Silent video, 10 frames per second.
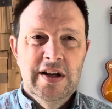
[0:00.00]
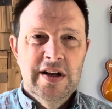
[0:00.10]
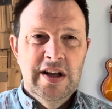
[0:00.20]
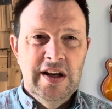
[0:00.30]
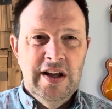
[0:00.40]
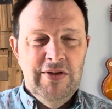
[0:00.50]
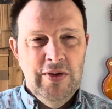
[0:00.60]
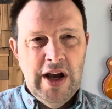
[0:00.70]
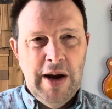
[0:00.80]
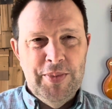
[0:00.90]
can give you
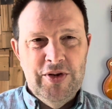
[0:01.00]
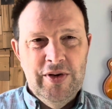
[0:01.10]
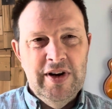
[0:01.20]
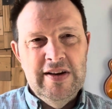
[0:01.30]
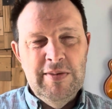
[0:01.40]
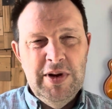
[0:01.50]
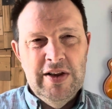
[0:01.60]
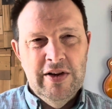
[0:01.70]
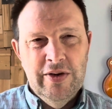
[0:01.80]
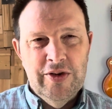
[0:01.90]
the opportunity to be in
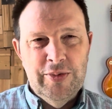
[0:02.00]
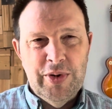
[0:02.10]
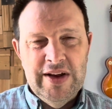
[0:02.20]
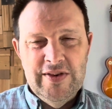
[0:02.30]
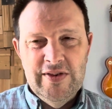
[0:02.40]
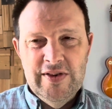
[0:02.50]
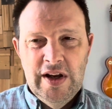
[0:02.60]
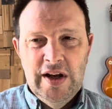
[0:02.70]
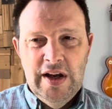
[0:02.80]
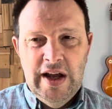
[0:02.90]
the Lord's presence.
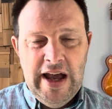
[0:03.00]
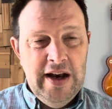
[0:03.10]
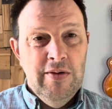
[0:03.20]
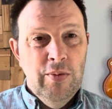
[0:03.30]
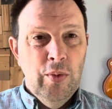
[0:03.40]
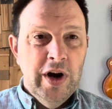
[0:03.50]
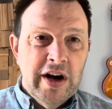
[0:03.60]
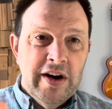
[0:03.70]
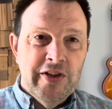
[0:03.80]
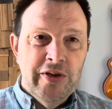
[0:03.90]
And we're
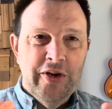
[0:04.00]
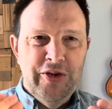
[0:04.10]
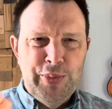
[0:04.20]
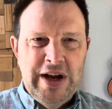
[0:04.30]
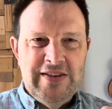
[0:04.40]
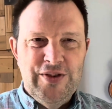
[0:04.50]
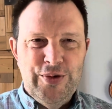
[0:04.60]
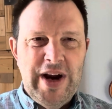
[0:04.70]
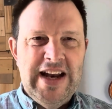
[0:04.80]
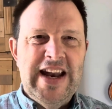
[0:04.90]
in the Lord's presence
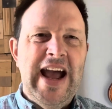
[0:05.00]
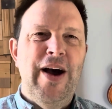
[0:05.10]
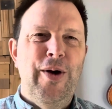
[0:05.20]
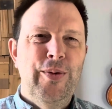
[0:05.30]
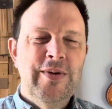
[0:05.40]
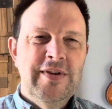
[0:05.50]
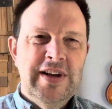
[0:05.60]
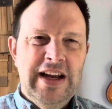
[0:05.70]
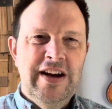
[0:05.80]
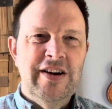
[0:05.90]
right now,
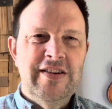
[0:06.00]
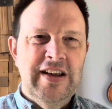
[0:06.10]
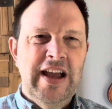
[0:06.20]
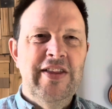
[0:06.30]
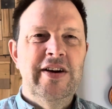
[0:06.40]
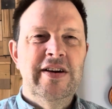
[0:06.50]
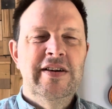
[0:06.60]
here together.